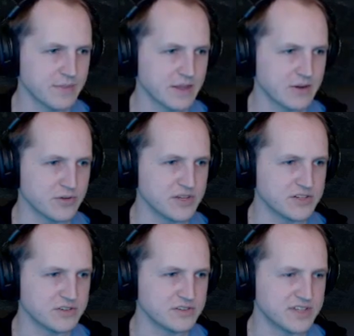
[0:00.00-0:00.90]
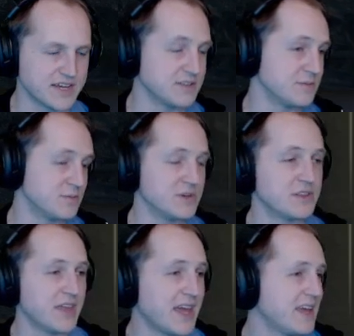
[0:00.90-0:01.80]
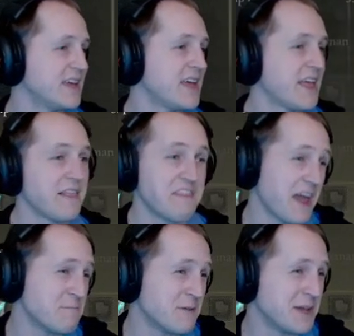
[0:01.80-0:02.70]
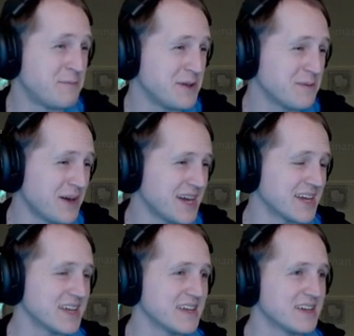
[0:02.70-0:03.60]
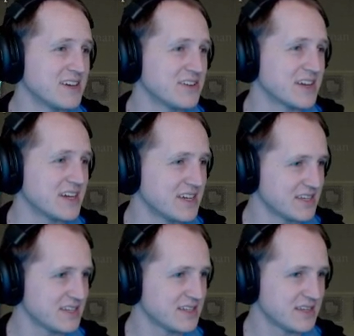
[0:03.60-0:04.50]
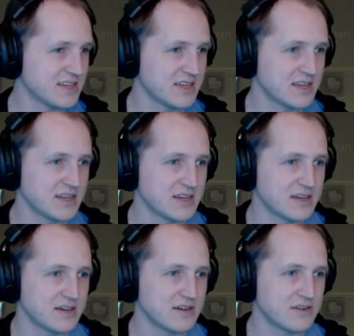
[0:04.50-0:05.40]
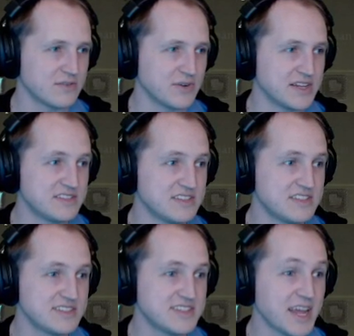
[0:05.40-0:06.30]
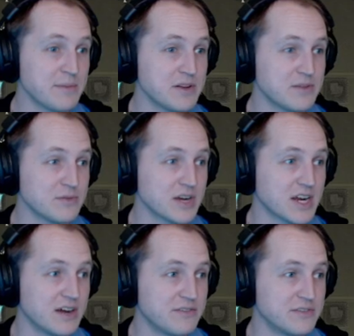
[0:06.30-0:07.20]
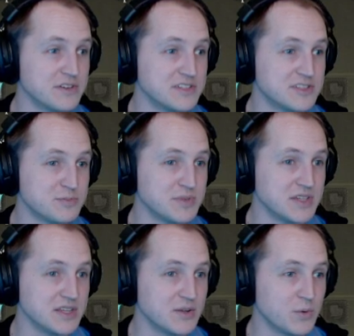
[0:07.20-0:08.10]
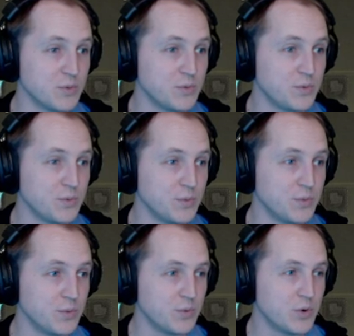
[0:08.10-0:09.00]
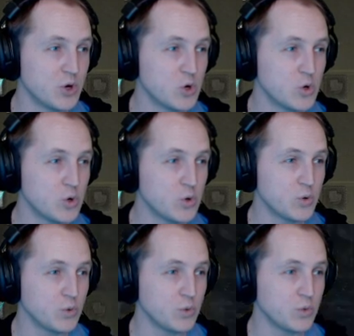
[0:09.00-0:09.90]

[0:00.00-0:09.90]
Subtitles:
Green turtle talisman. Well, that might be why. Okay. Raises stamina recovery speed. Ooh.